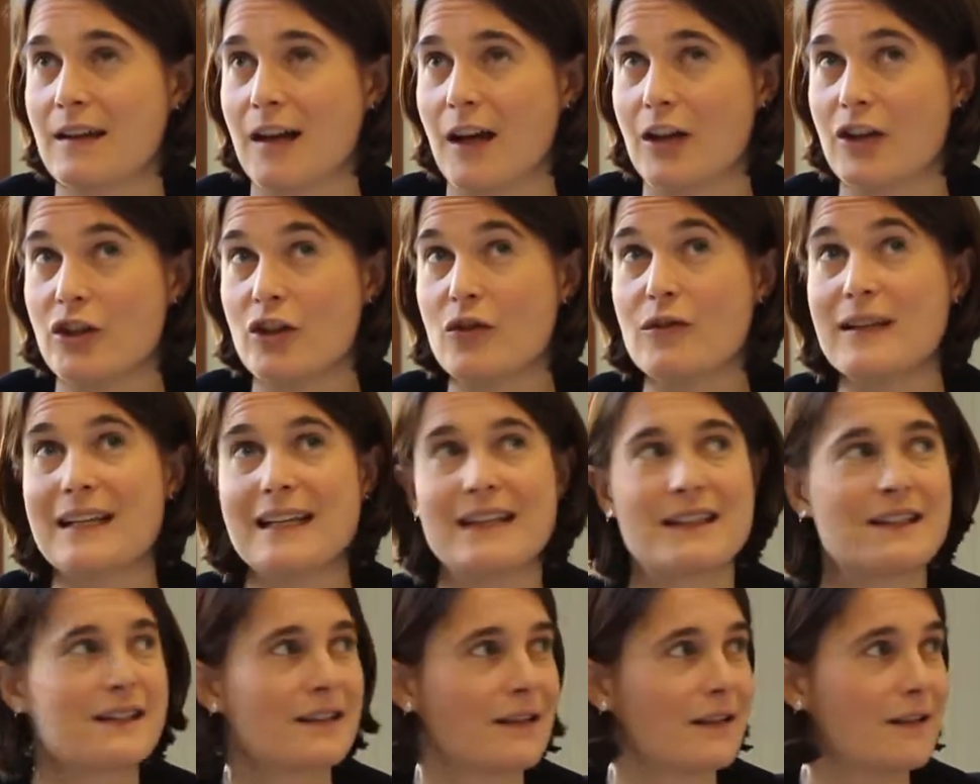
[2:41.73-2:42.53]
and you
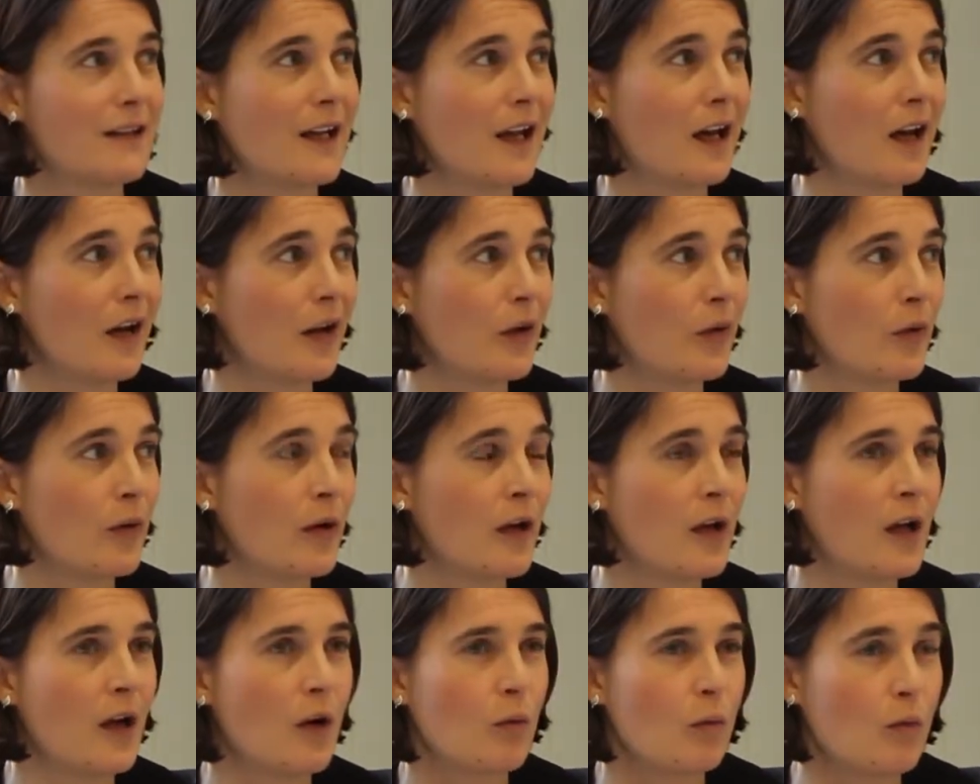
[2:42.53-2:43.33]
need to know
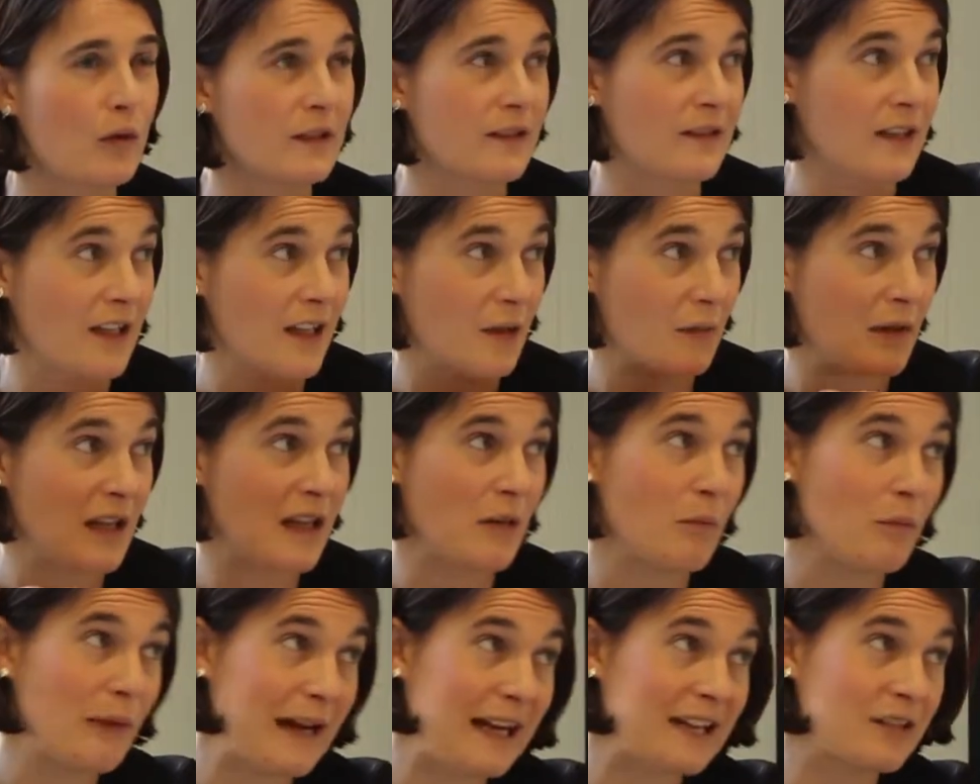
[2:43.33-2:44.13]
what's going to be
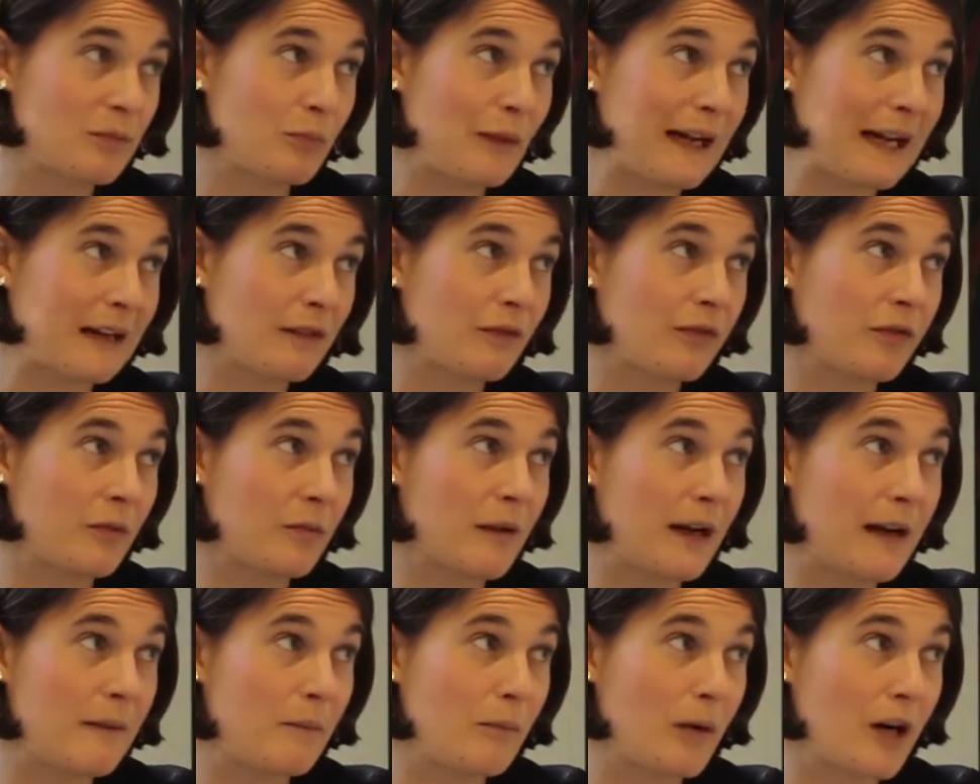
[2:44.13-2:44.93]
the best bang for
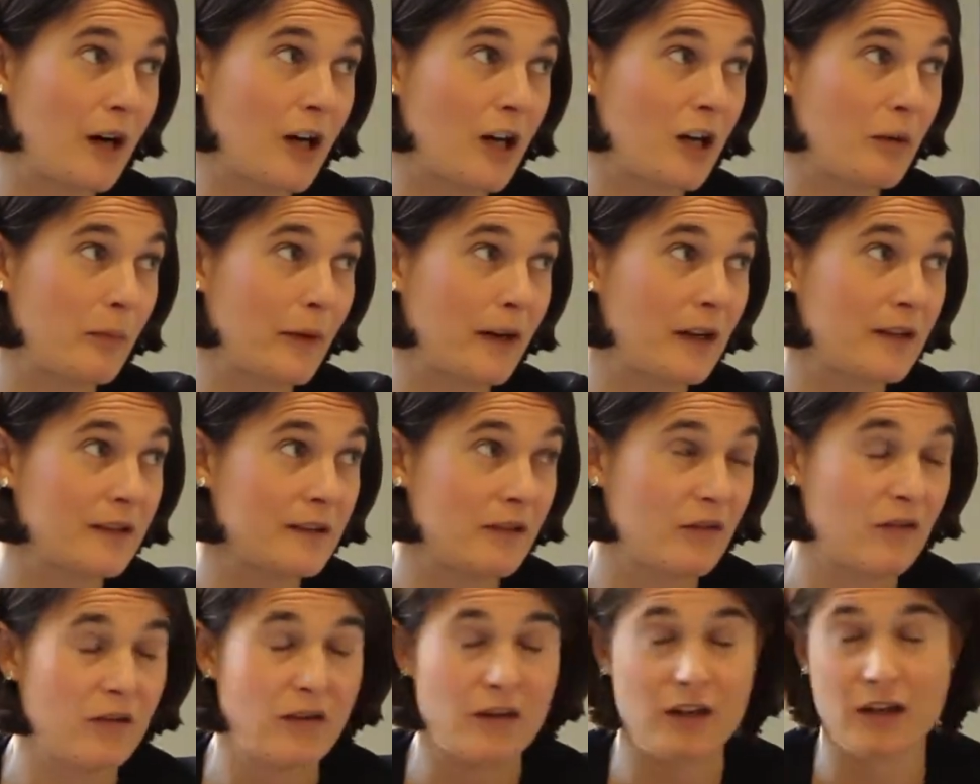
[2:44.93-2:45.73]
my buck, because
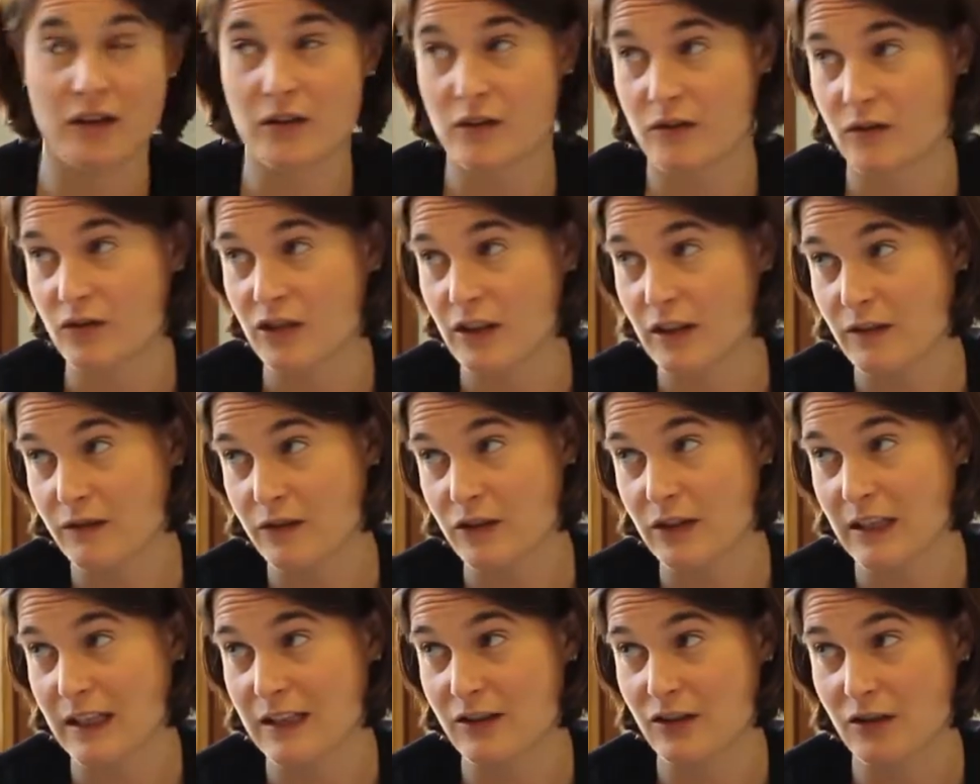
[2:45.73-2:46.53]
I've got loads of
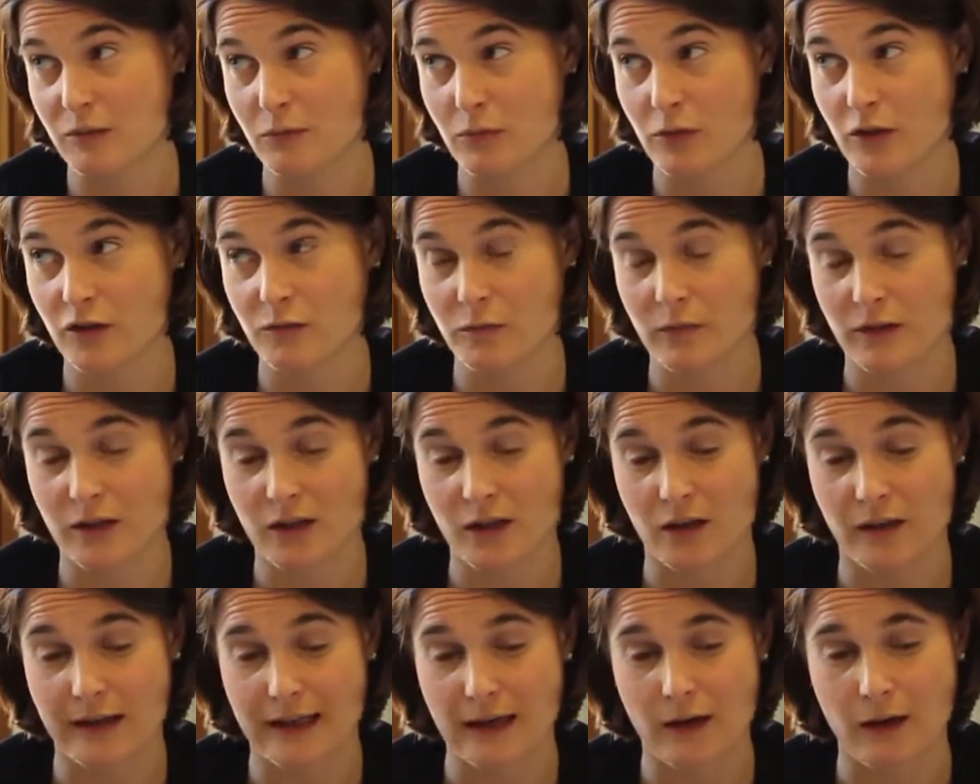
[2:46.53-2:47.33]
change improvement
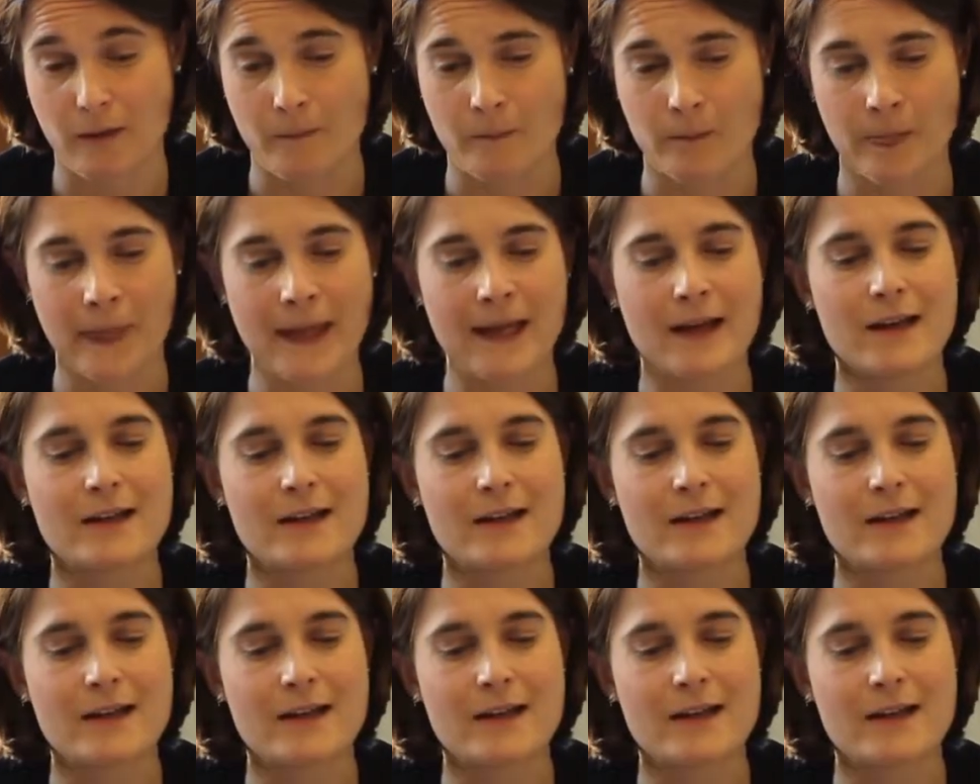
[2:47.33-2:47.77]
going on.